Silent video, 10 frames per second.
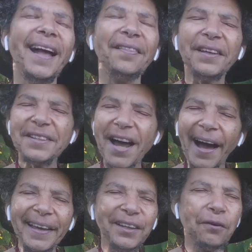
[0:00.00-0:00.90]
the
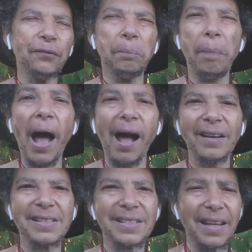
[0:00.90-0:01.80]
dying of the
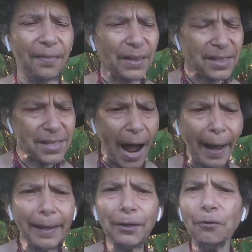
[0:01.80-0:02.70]
past, and the
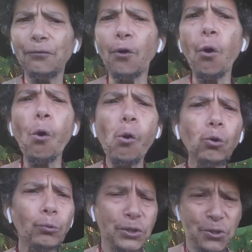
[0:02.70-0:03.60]
dying of
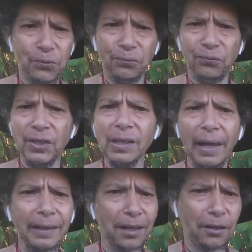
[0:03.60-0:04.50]
all what you feel
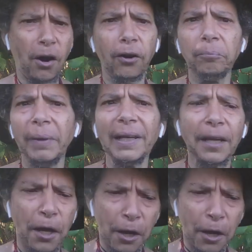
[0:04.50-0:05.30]
like a karmic